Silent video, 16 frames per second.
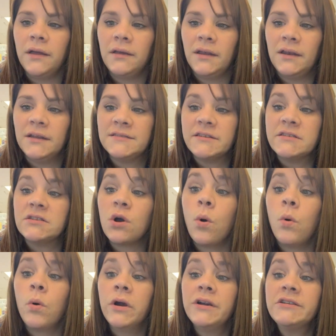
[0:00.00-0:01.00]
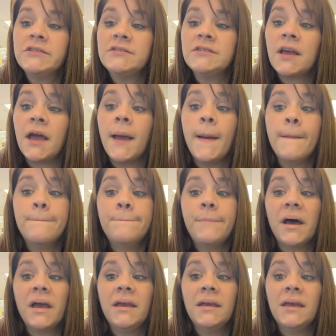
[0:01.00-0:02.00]
And it says horse,
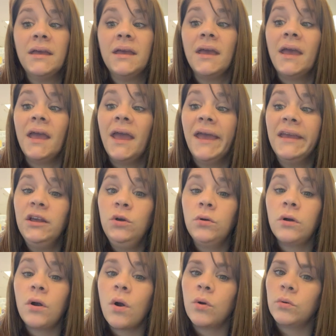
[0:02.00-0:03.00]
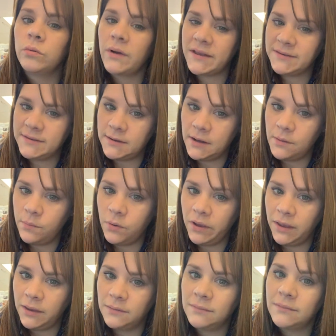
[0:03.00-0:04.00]
bike, anchor, or resting point.